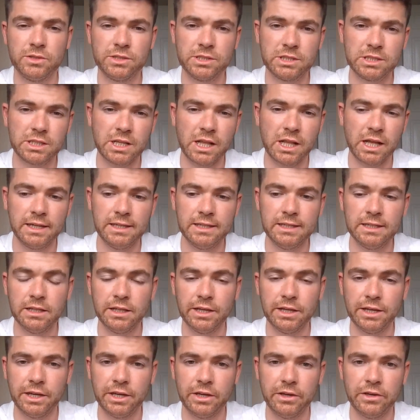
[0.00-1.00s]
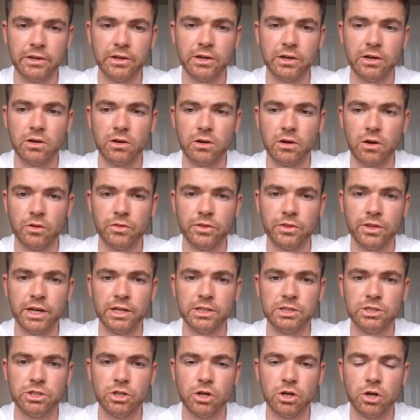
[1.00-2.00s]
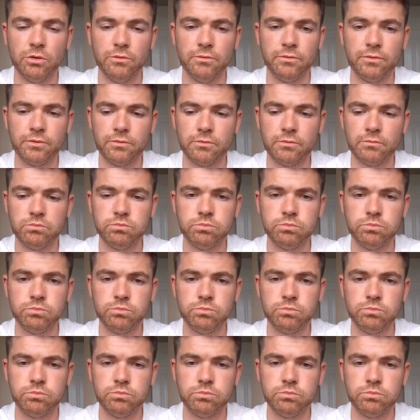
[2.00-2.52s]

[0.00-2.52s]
slightly on the edge of